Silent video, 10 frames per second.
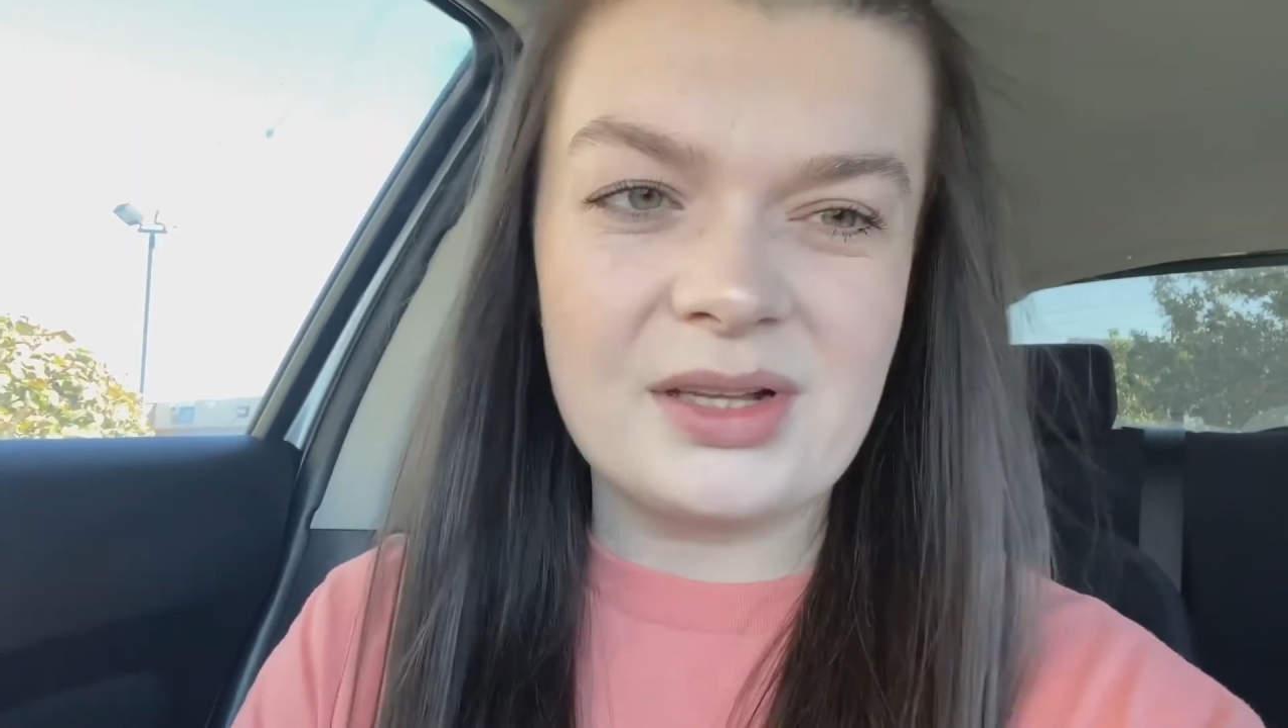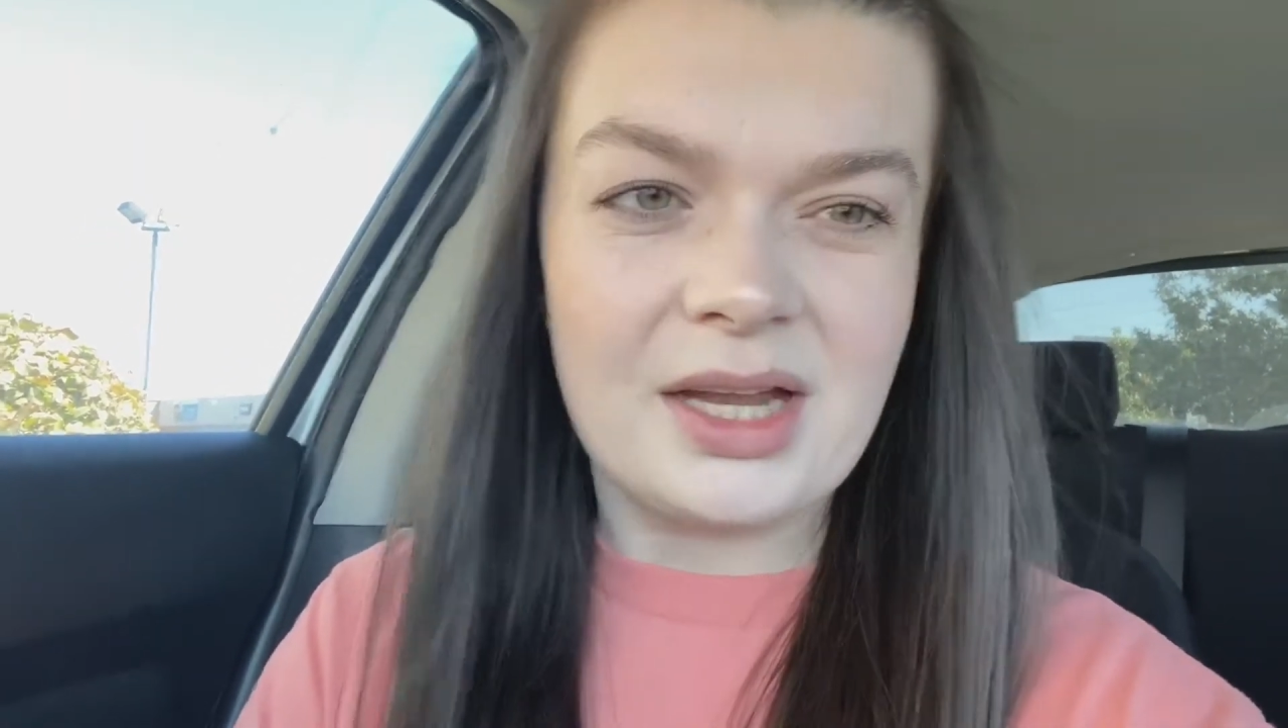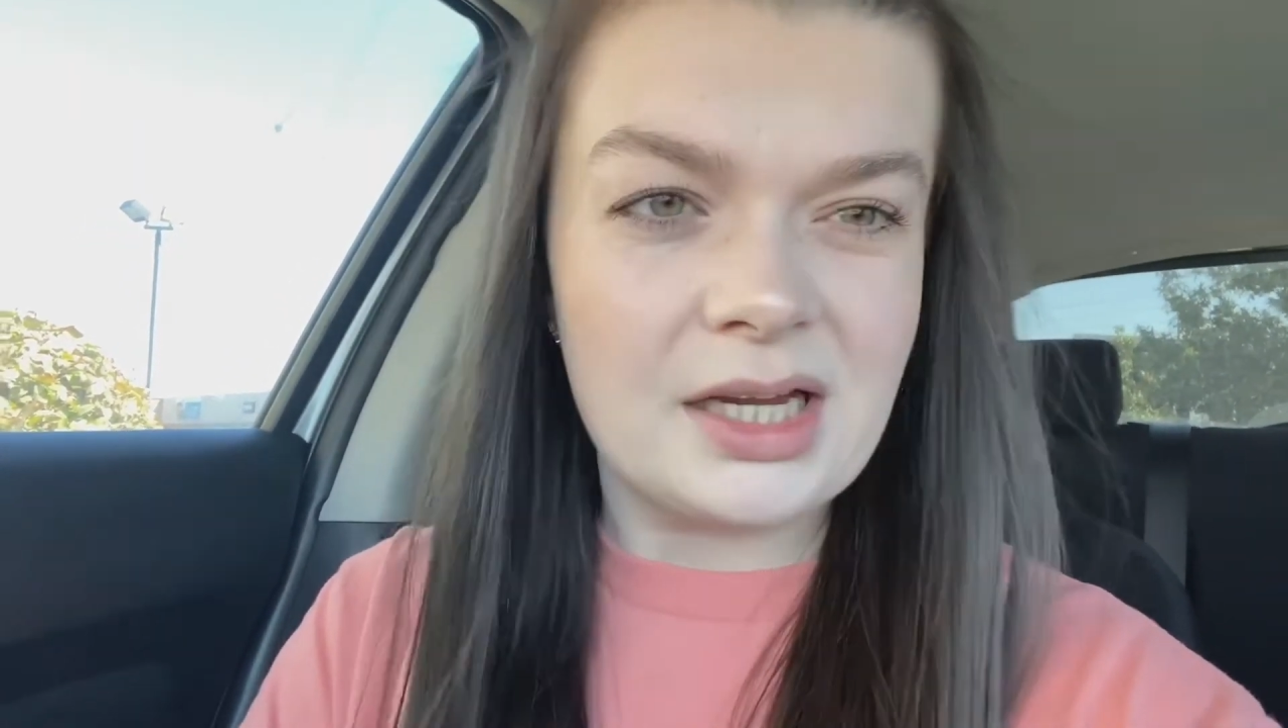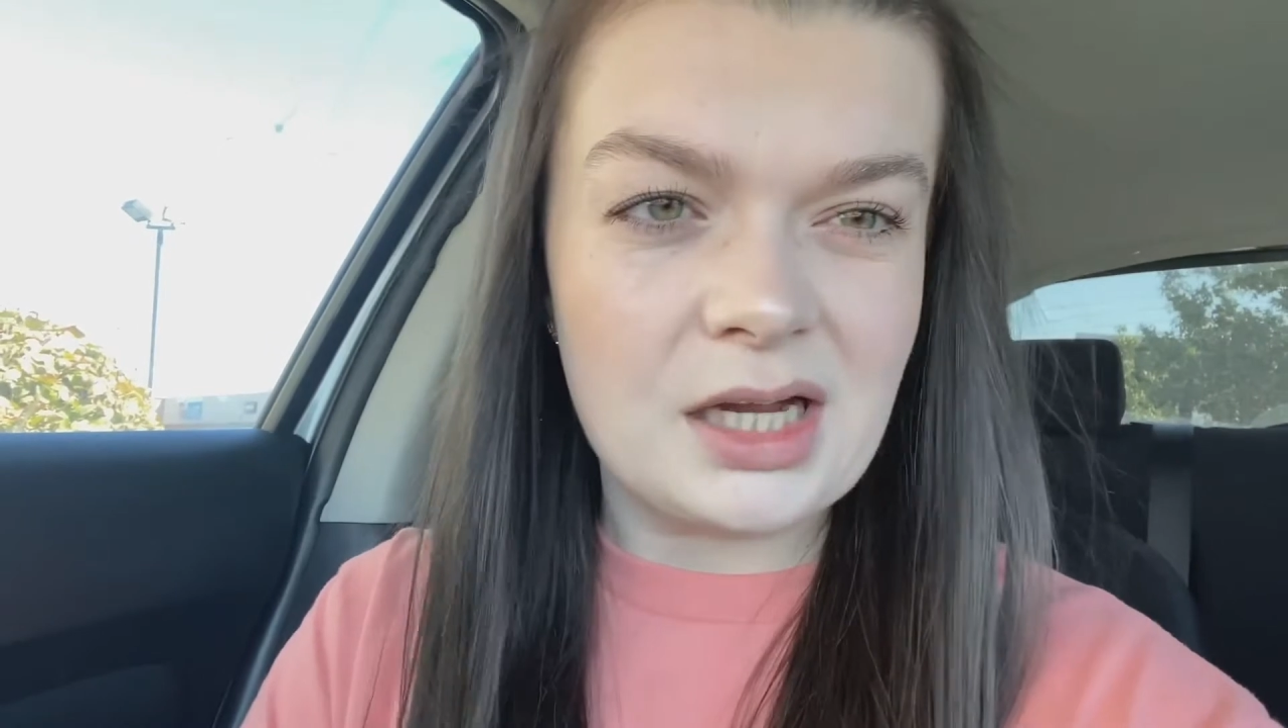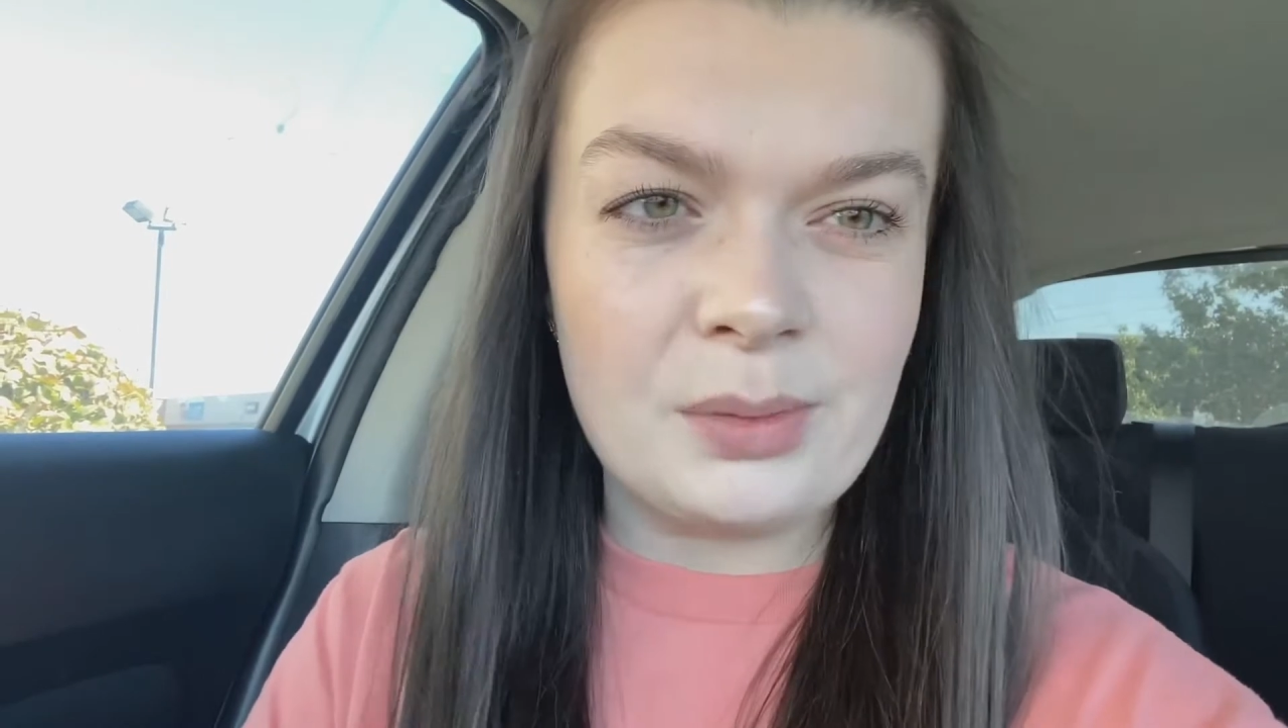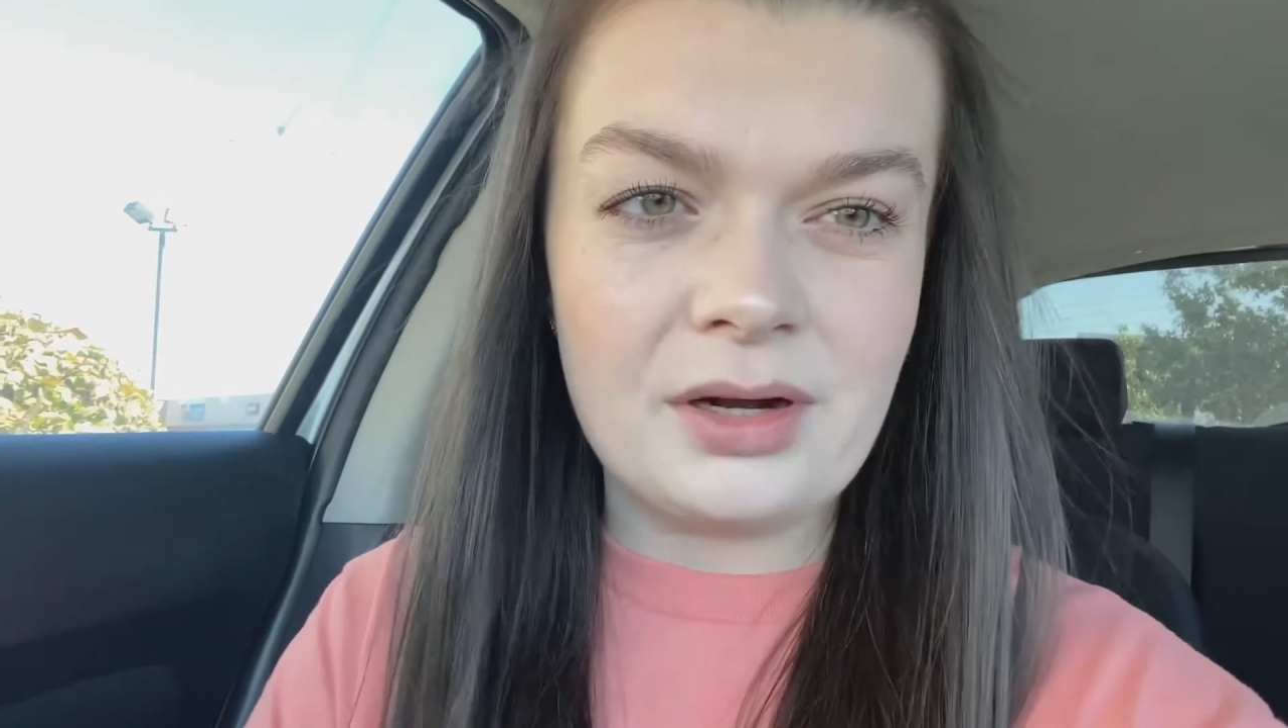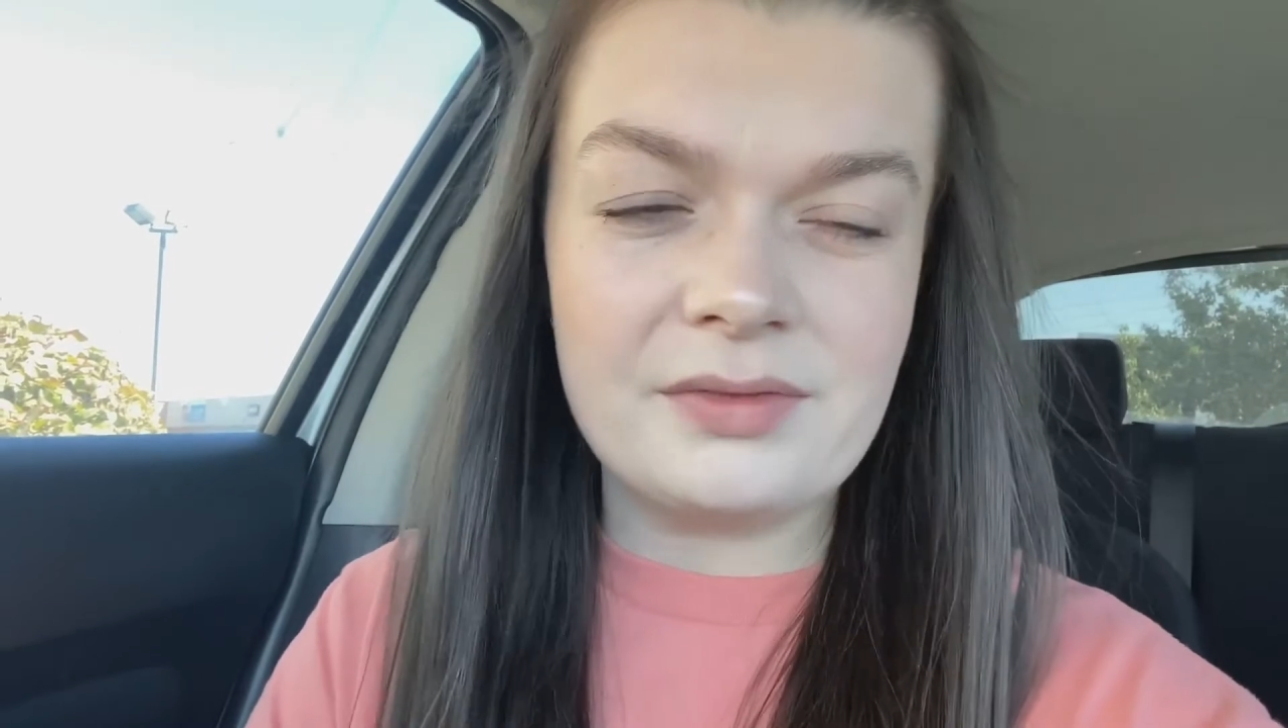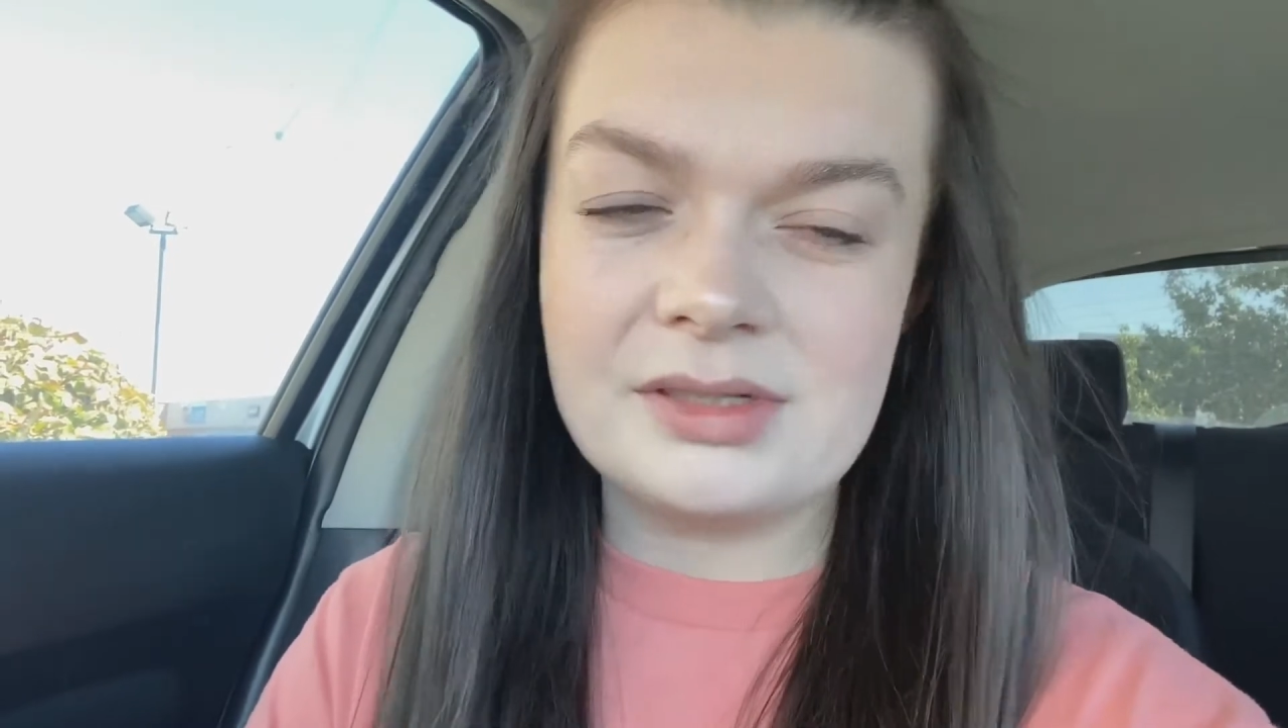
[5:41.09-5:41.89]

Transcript: like come off